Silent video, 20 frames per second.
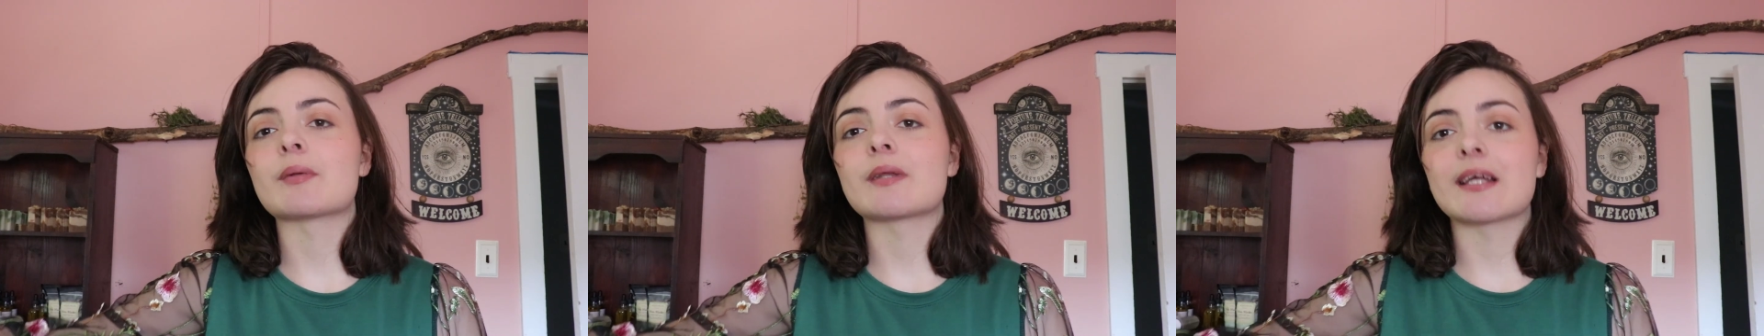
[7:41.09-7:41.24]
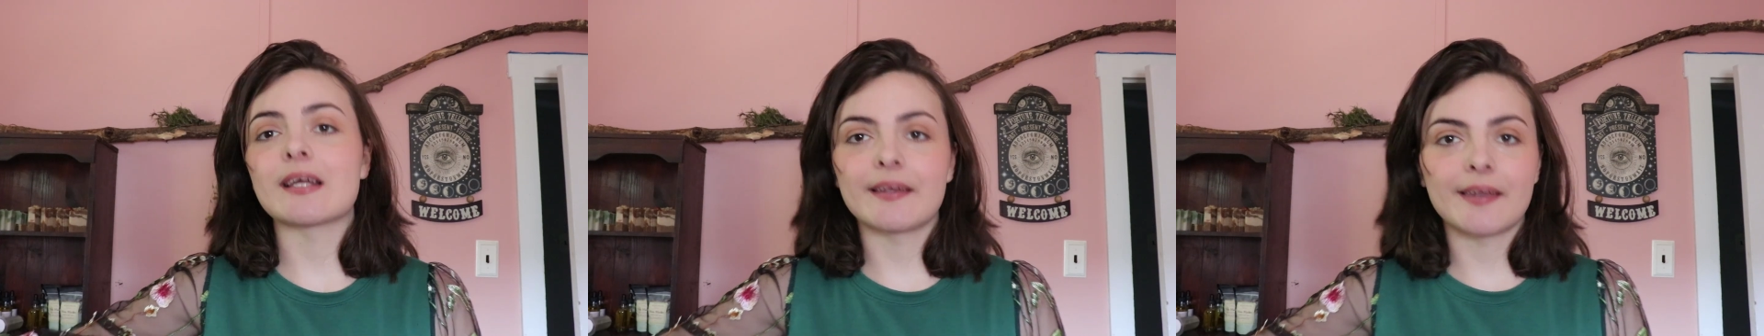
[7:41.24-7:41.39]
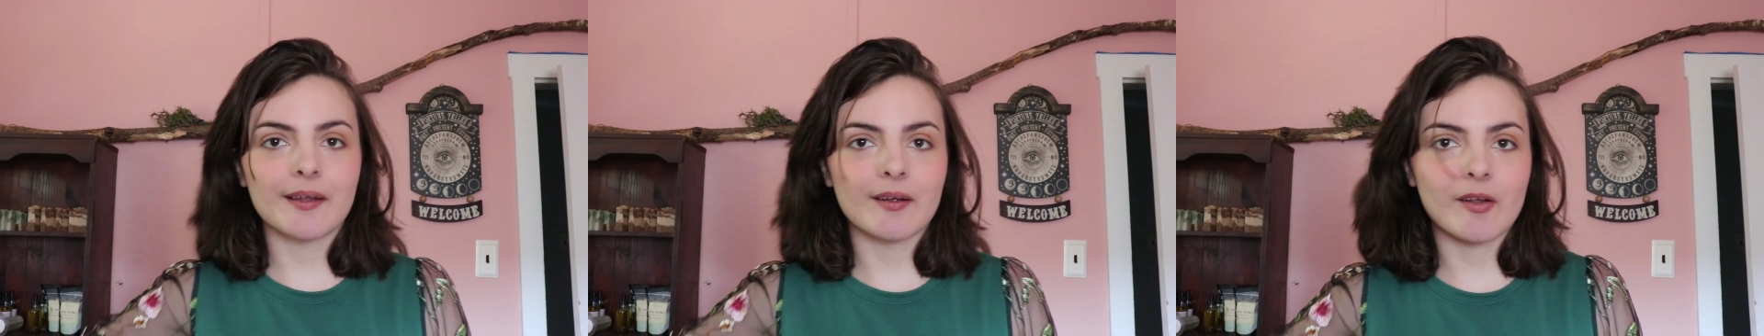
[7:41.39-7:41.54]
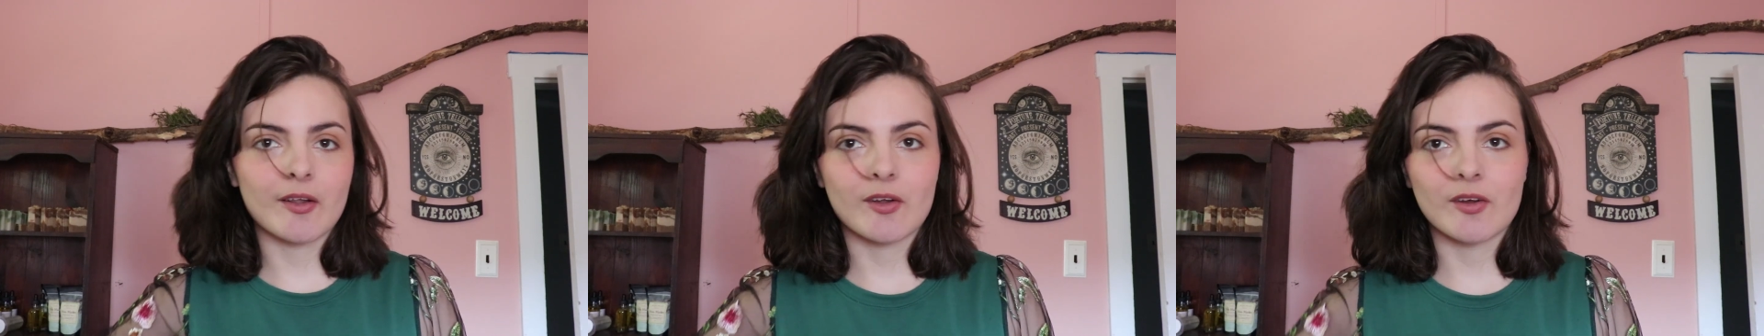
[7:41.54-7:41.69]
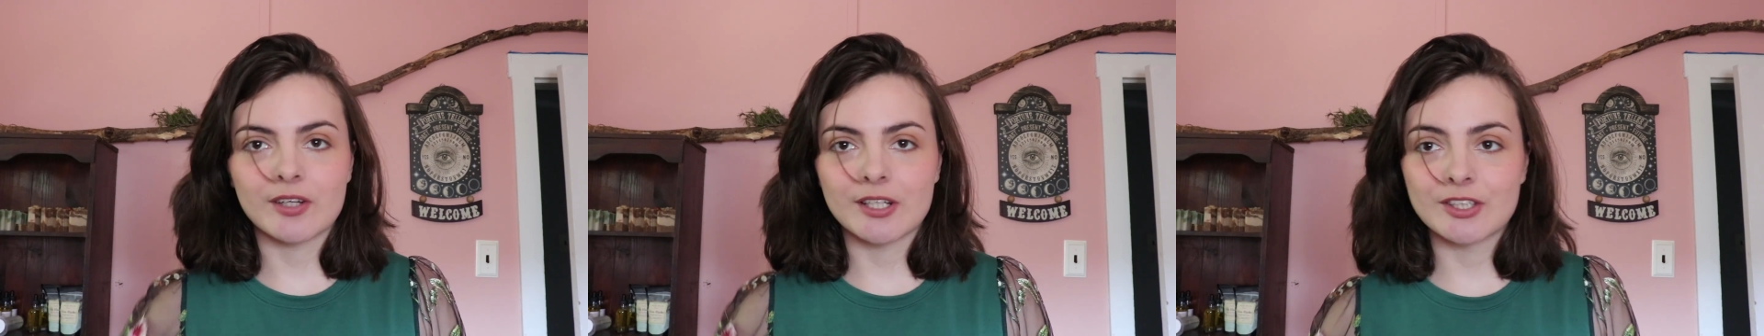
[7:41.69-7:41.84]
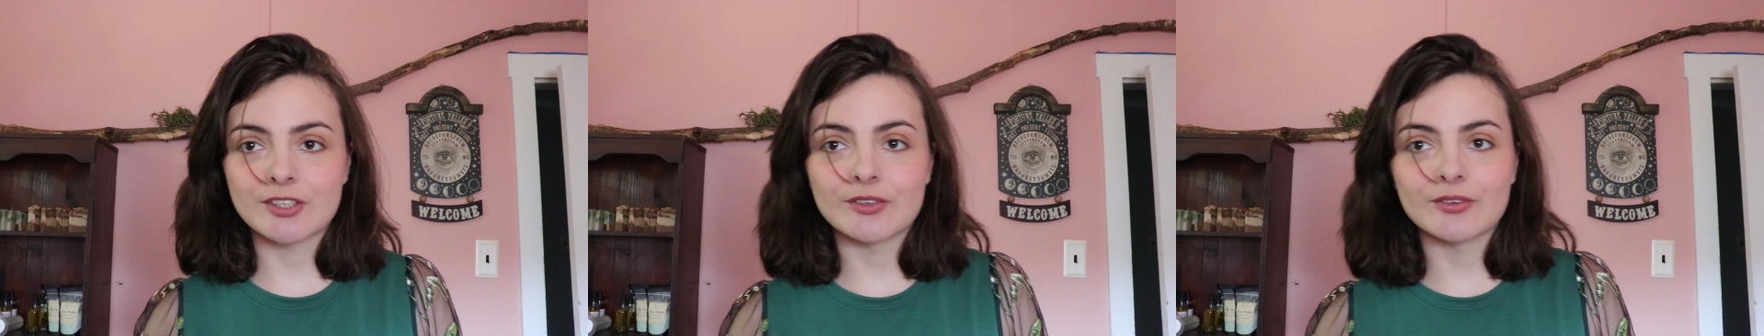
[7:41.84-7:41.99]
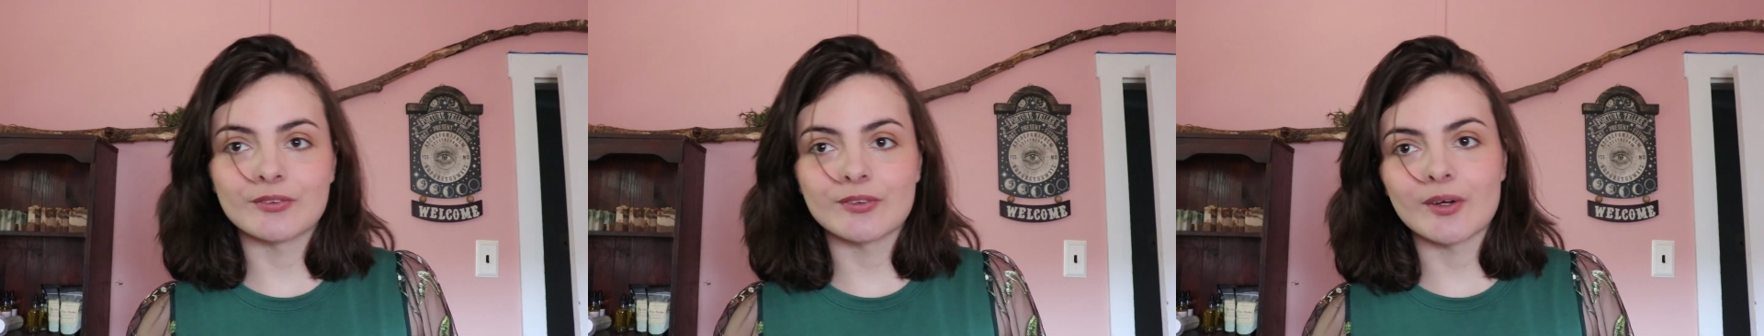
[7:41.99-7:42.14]
plants are
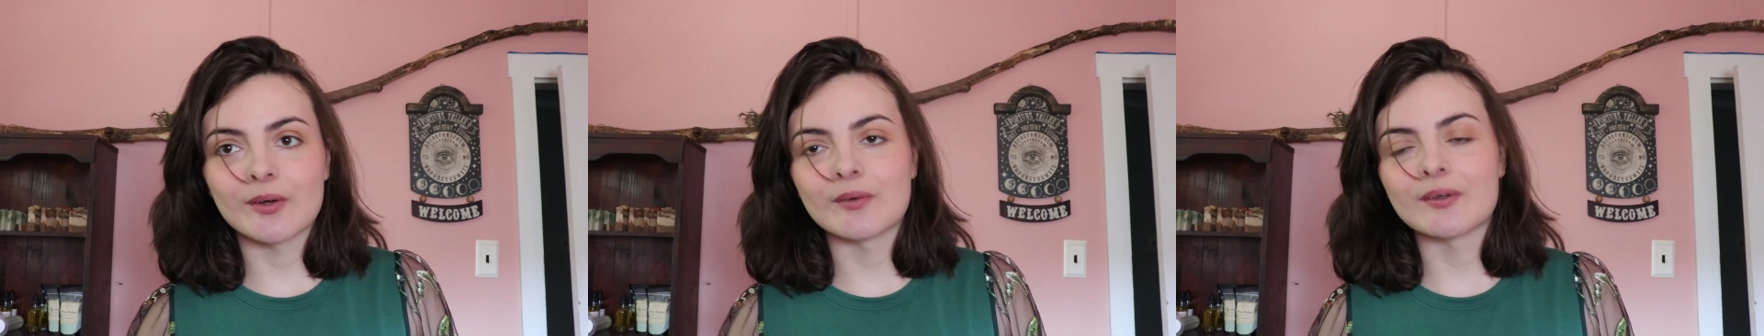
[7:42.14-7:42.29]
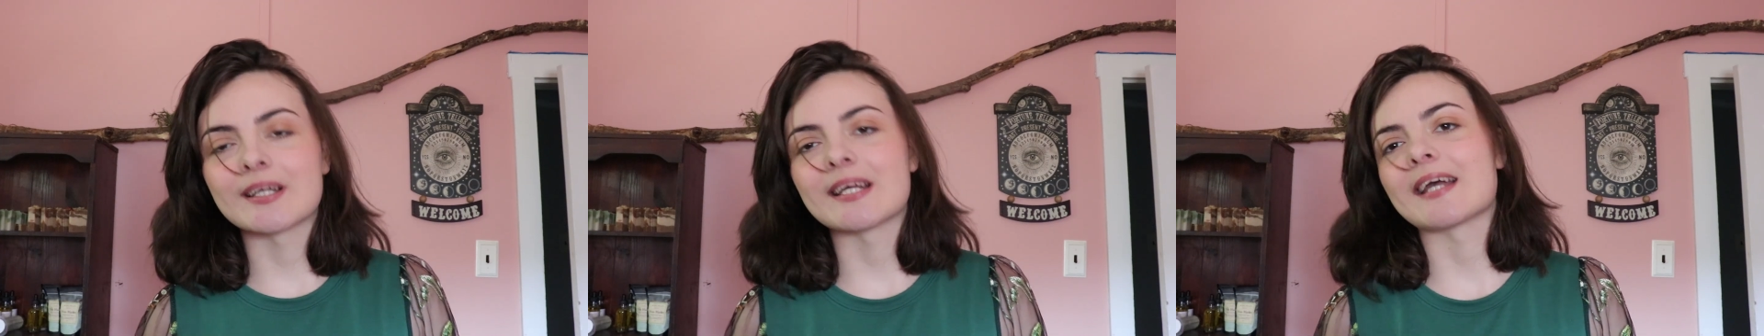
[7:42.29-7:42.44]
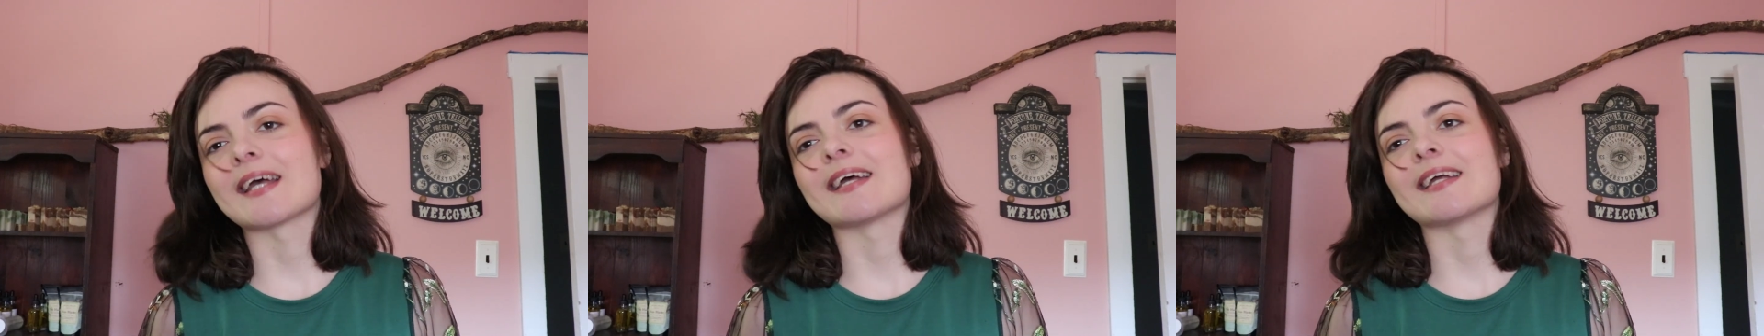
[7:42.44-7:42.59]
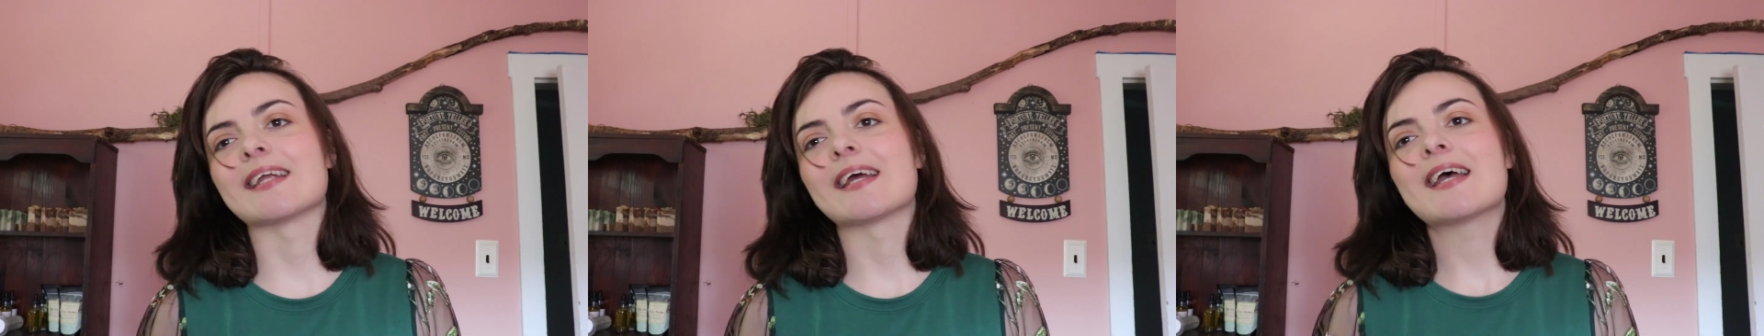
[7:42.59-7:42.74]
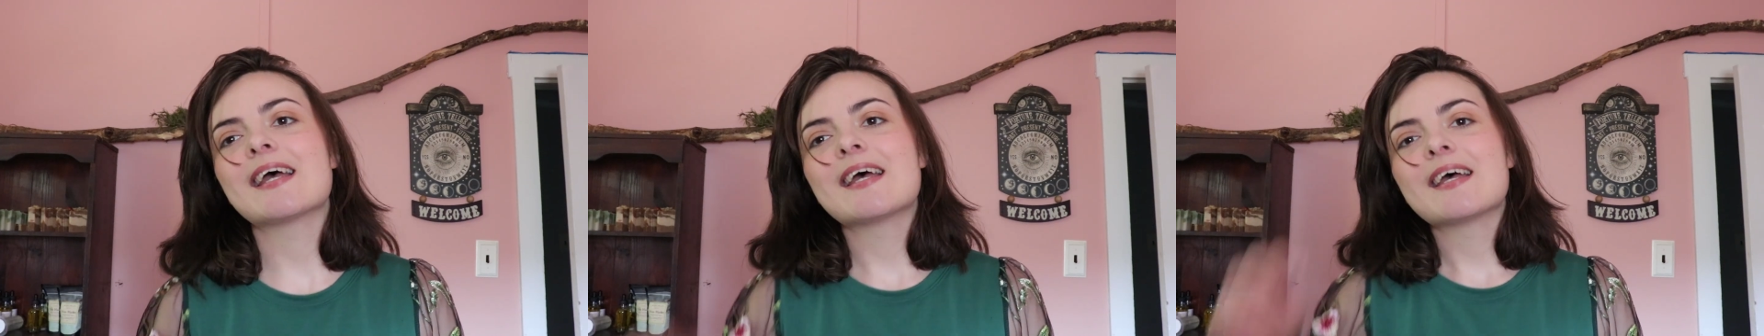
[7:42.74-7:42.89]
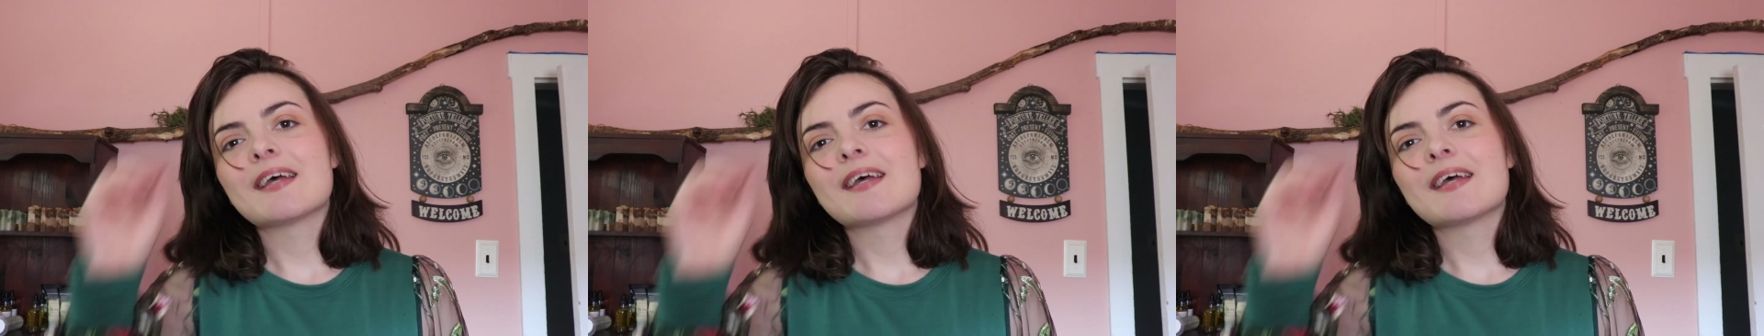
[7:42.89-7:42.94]
starting to grow again.